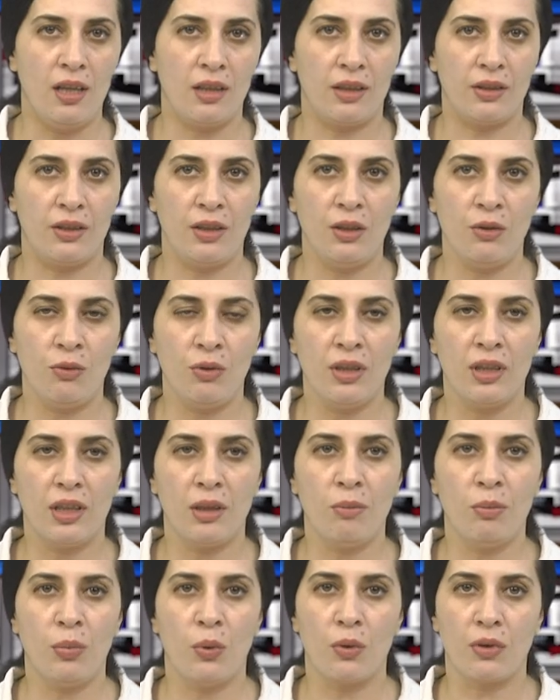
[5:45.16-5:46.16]
continuing
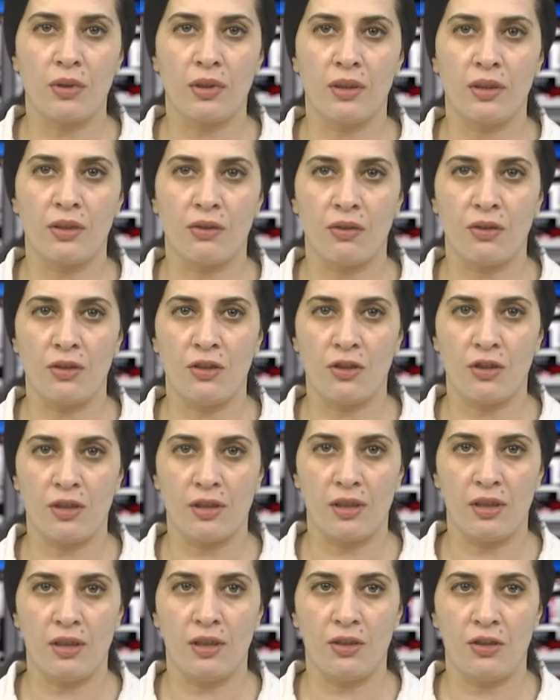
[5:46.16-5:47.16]
important
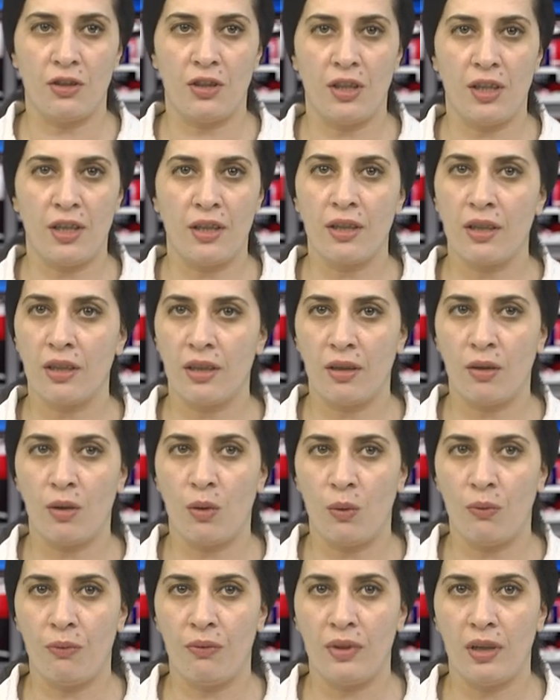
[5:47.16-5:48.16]
traditions in the chair
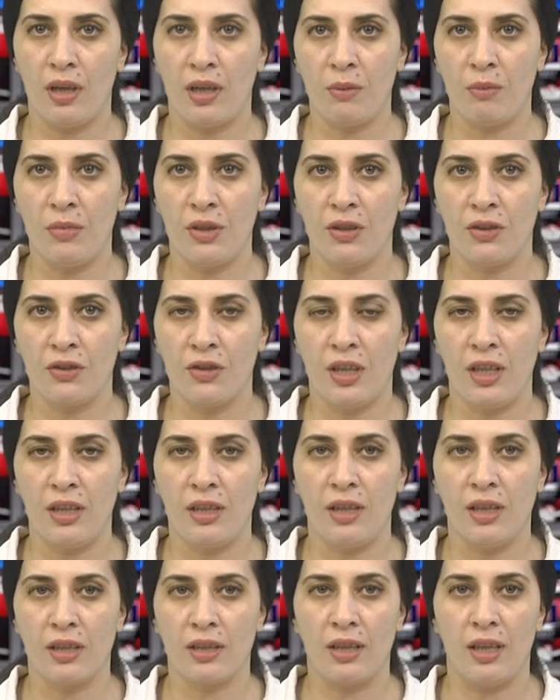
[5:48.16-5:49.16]
of
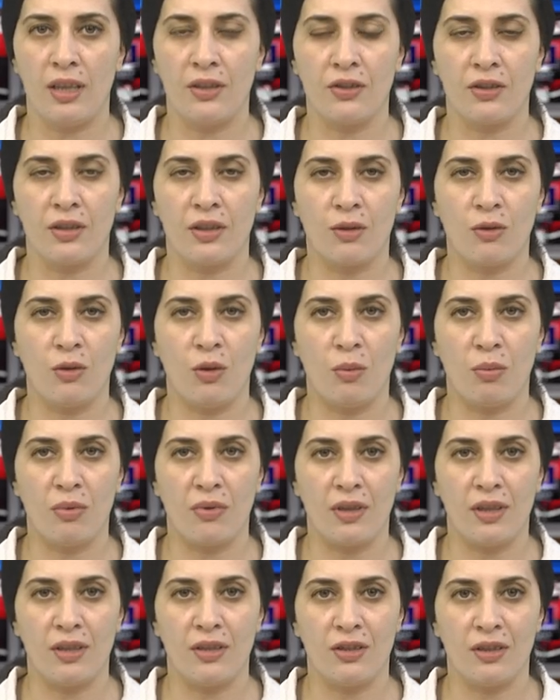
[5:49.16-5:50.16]
Armenian-Chinese cultural
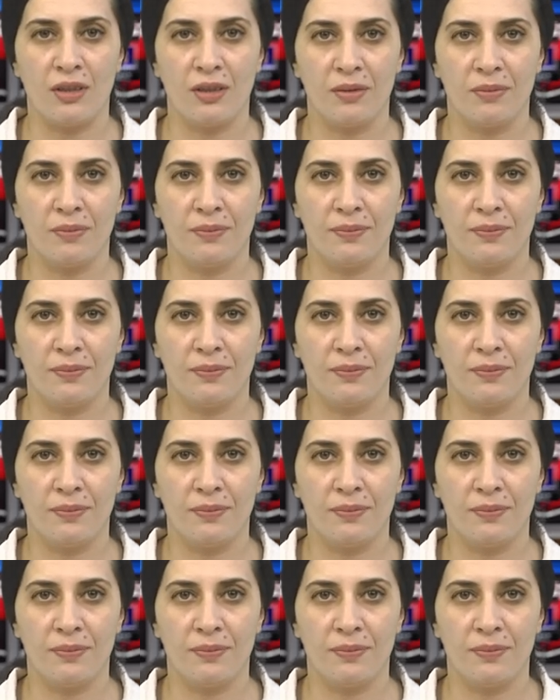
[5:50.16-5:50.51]
cooperation.